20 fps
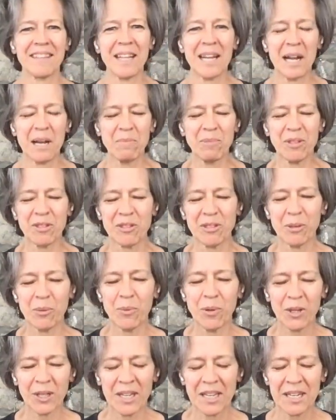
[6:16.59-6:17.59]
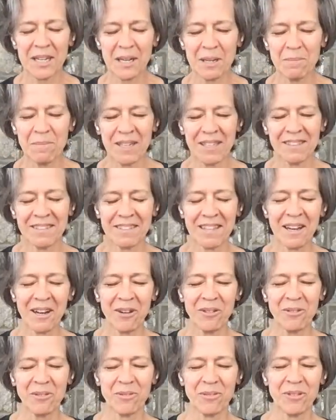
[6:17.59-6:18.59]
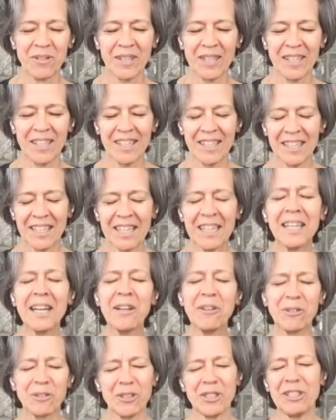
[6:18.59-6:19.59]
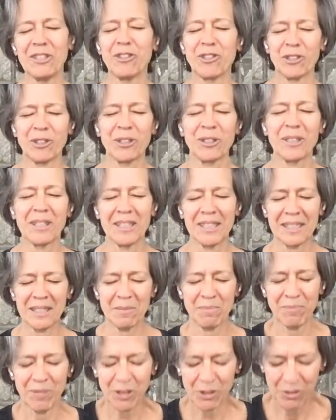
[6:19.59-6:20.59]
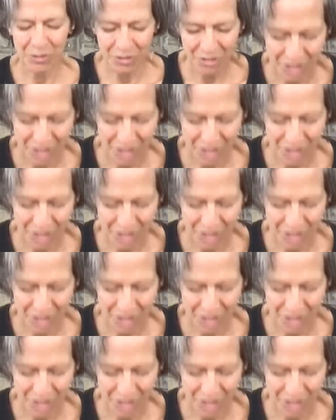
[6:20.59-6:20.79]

that I'm still working on myself. Another teacher who